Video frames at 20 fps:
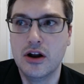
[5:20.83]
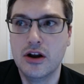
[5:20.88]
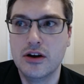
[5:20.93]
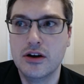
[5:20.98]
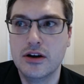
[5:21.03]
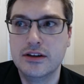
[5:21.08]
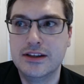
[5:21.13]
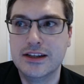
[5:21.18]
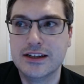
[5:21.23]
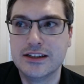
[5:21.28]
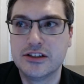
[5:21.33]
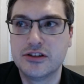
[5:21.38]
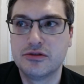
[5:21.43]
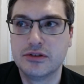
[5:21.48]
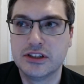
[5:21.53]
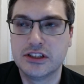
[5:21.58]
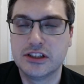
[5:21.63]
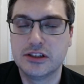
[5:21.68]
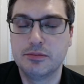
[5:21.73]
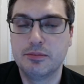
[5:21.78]

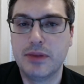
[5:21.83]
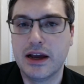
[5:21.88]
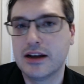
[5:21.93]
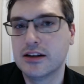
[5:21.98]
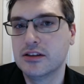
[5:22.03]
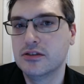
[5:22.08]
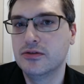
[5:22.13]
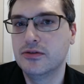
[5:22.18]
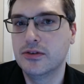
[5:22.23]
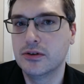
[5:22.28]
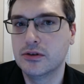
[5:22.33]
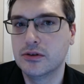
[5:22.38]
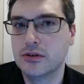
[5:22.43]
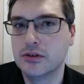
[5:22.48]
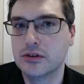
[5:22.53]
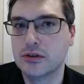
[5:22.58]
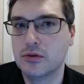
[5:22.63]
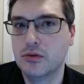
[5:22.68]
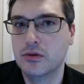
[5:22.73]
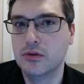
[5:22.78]
disrespectful
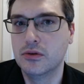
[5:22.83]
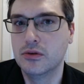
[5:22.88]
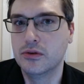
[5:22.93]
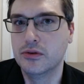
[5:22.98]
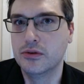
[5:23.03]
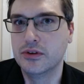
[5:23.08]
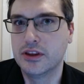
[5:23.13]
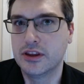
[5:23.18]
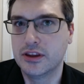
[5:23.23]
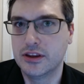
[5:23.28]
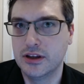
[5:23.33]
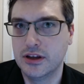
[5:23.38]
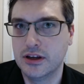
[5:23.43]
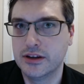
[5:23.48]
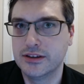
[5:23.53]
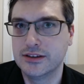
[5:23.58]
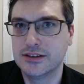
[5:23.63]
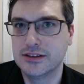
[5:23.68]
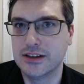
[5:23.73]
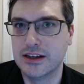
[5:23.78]

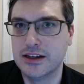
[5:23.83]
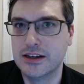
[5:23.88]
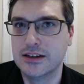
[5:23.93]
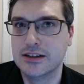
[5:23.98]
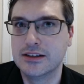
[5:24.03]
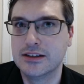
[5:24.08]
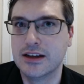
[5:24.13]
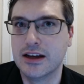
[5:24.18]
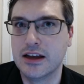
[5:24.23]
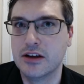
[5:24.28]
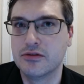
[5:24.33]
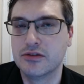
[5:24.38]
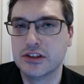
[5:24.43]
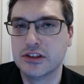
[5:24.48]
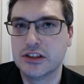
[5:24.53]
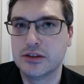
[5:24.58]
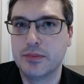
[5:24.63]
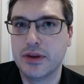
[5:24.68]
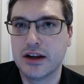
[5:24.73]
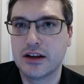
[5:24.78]
things in a
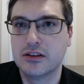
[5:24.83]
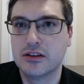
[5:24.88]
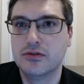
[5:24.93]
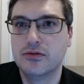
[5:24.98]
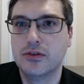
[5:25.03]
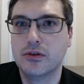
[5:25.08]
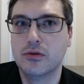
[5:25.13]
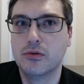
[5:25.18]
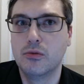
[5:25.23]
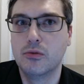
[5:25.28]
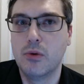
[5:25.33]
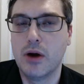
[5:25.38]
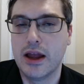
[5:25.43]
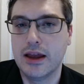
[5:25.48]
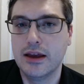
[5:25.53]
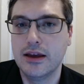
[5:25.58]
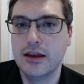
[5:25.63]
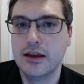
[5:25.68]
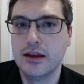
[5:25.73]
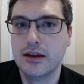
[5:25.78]
respectful
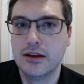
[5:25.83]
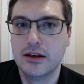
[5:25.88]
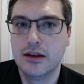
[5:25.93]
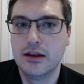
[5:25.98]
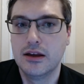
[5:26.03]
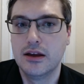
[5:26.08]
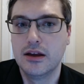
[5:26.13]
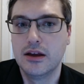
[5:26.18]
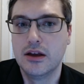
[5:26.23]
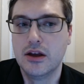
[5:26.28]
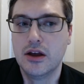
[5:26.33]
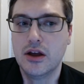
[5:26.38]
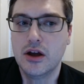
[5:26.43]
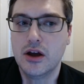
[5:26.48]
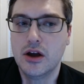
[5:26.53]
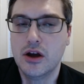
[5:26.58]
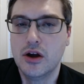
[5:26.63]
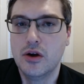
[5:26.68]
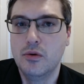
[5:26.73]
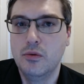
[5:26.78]
way,
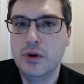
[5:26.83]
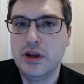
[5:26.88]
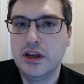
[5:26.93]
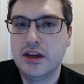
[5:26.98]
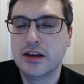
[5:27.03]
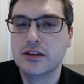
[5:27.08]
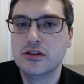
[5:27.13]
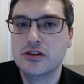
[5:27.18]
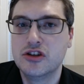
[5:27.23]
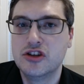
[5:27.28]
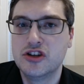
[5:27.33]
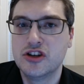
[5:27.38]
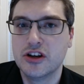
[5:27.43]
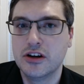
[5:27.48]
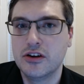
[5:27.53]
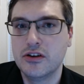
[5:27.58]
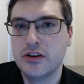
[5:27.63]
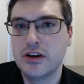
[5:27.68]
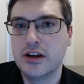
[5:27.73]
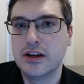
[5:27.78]
we can
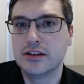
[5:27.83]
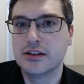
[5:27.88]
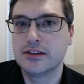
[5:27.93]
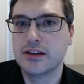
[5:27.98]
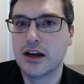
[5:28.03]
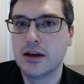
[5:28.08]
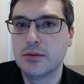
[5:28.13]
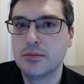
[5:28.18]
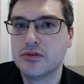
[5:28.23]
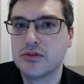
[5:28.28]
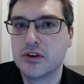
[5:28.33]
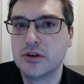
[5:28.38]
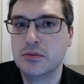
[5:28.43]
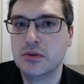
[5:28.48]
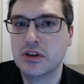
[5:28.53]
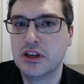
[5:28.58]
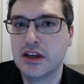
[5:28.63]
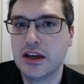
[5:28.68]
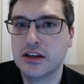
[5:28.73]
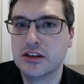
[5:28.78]
generate a type of
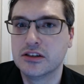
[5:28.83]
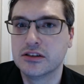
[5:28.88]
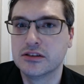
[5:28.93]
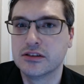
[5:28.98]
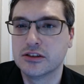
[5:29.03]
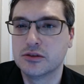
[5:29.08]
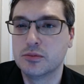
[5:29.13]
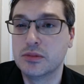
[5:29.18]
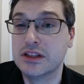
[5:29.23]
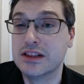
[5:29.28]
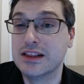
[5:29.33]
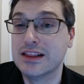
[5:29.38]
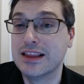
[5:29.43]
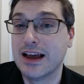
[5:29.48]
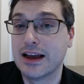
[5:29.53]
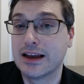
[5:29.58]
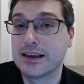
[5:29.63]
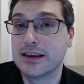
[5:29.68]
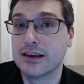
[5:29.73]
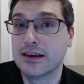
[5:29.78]
communication that's been
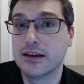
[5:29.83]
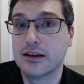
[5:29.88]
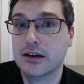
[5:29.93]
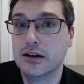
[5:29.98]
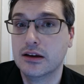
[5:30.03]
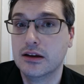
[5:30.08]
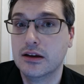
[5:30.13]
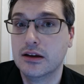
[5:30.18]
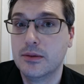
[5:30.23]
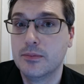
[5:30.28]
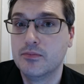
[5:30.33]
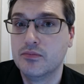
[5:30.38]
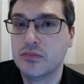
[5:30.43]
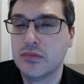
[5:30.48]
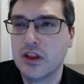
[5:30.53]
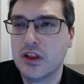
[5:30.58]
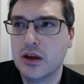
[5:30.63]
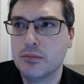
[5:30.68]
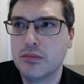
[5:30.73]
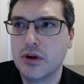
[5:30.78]
lacking.
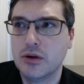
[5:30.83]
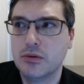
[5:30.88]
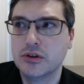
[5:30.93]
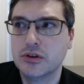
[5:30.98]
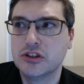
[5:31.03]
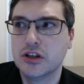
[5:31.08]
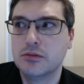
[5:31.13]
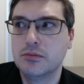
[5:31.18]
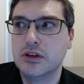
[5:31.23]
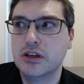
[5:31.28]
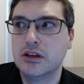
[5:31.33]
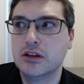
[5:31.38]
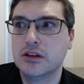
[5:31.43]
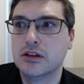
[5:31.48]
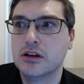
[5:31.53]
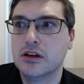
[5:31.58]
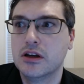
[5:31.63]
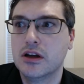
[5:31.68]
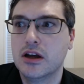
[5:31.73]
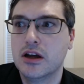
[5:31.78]
By which I mean,
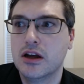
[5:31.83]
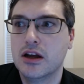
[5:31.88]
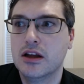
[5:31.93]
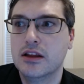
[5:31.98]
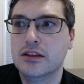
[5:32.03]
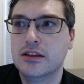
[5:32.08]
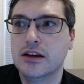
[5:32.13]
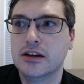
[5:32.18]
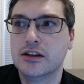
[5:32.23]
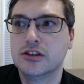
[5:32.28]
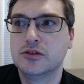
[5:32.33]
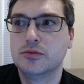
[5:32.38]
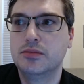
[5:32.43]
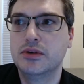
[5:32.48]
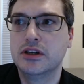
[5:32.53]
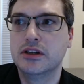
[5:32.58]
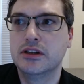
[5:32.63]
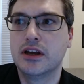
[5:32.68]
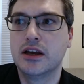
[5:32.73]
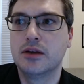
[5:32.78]
there's
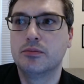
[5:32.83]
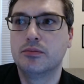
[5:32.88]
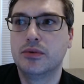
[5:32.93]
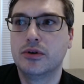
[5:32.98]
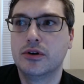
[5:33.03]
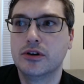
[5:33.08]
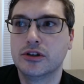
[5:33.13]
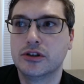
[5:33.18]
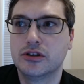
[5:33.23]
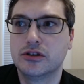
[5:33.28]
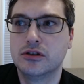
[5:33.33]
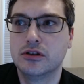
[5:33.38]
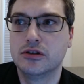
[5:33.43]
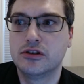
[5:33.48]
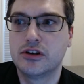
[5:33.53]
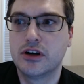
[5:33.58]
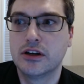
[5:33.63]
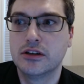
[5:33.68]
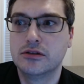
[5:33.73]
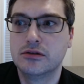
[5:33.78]
been a push to
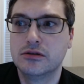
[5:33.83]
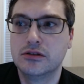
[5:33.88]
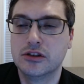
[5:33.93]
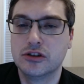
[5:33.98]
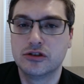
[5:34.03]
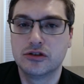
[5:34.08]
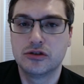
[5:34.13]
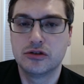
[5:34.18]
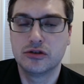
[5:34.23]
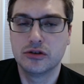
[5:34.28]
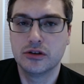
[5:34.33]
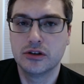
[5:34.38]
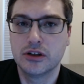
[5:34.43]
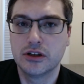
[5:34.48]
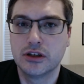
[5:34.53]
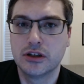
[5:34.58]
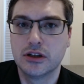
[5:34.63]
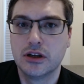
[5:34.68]
try to destroy